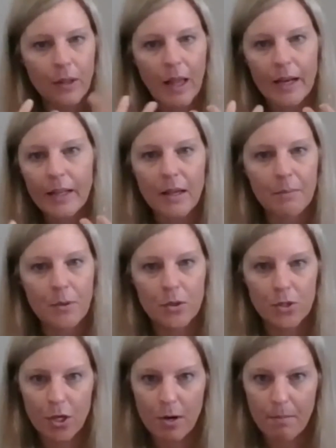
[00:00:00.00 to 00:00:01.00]
letting them
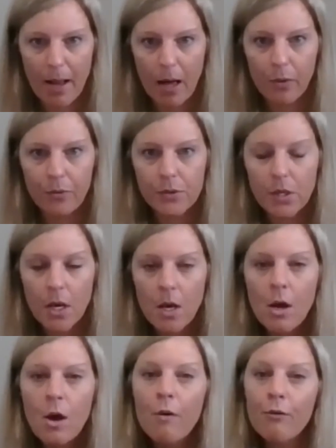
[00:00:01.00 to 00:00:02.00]
use their mouths.
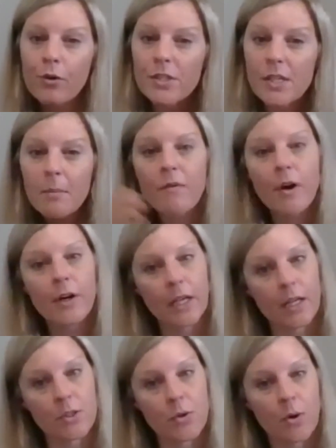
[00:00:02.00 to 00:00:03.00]
For some of our
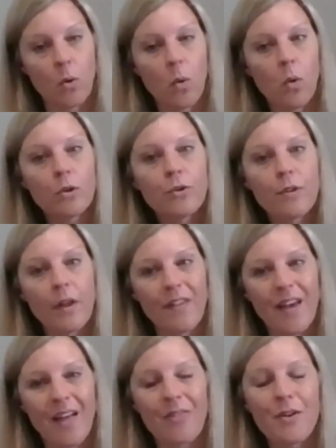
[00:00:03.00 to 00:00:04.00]
kids who are older than
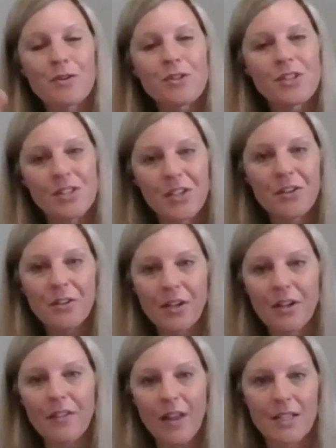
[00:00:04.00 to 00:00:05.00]
that, they're still
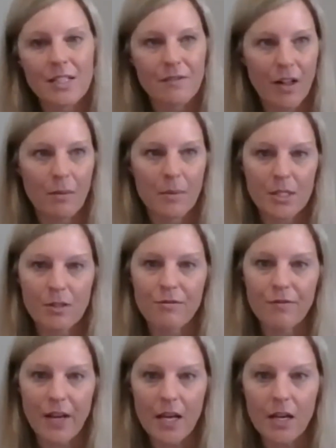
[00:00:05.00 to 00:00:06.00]
in that developmental
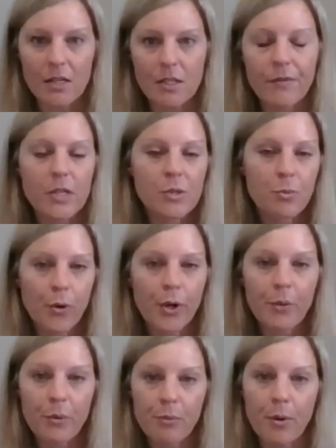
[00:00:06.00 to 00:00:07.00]
phase of
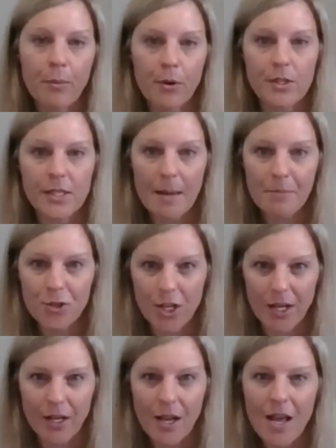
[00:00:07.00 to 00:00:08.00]
exploring with
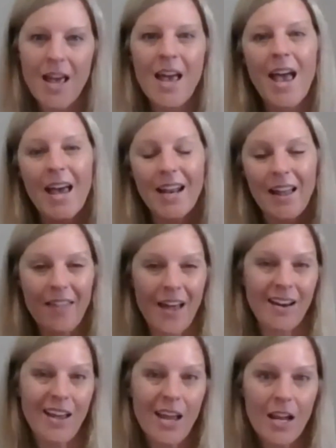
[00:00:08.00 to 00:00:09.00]
proprioception. And at
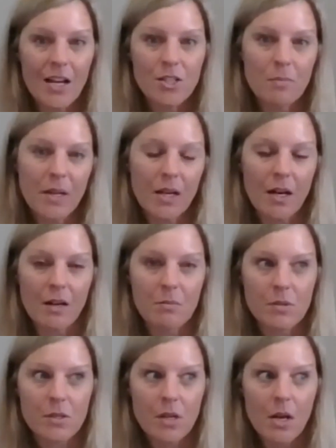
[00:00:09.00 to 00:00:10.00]
that age, it
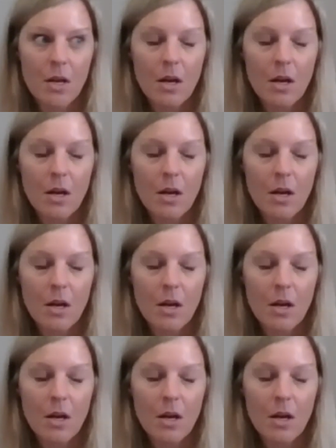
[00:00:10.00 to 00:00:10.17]
becomes